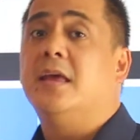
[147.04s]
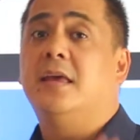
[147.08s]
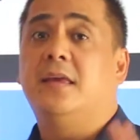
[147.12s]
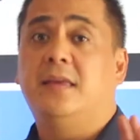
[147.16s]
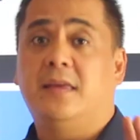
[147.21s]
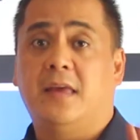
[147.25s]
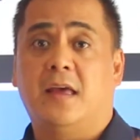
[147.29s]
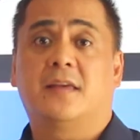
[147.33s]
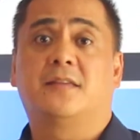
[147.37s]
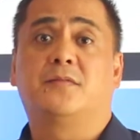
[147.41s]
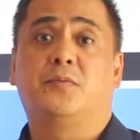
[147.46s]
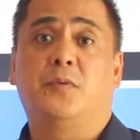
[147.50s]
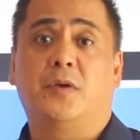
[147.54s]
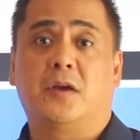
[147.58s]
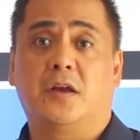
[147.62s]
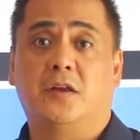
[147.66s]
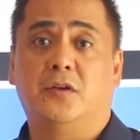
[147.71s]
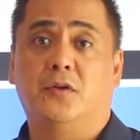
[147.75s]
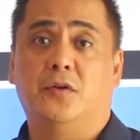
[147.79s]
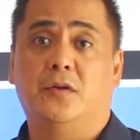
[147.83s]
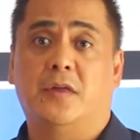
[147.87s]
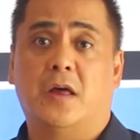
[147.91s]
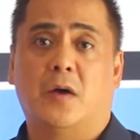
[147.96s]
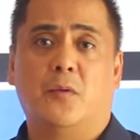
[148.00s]
Yes, we can
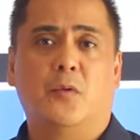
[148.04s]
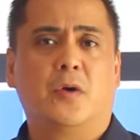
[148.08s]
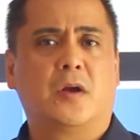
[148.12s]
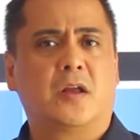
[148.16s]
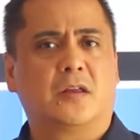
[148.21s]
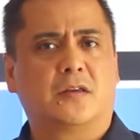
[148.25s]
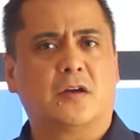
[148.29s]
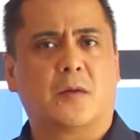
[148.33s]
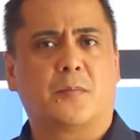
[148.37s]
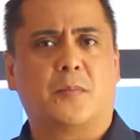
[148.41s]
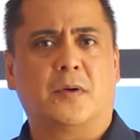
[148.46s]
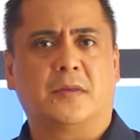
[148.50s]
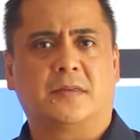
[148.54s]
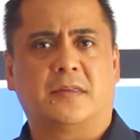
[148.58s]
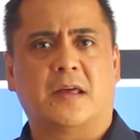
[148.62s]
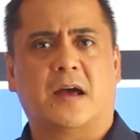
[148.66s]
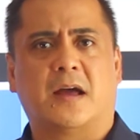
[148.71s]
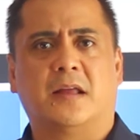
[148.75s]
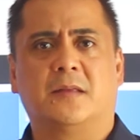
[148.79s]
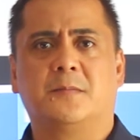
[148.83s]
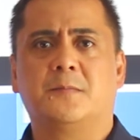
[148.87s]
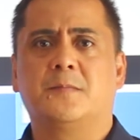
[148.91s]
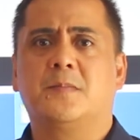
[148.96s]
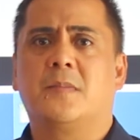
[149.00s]
do that. We can talk about
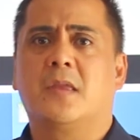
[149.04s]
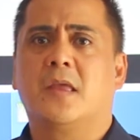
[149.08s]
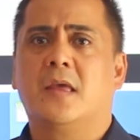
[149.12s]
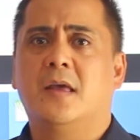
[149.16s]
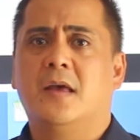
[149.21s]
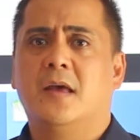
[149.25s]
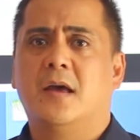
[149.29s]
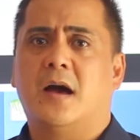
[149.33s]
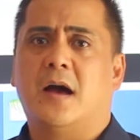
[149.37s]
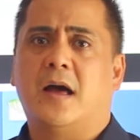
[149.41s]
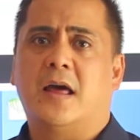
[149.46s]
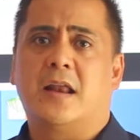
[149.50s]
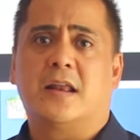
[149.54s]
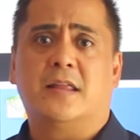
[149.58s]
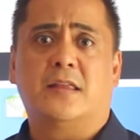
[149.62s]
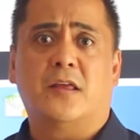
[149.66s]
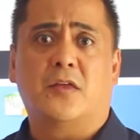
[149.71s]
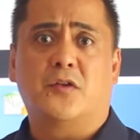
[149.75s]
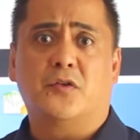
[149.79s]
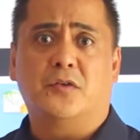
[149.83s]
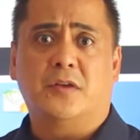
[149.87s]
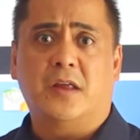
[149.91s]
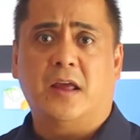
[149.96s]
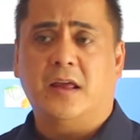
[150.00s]
that at
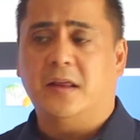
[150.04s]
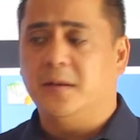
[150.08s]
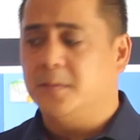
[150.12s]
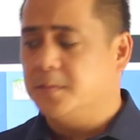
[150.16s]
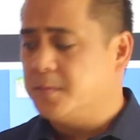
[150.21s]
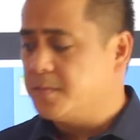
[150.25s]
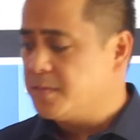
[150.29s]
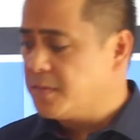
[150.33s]
another date.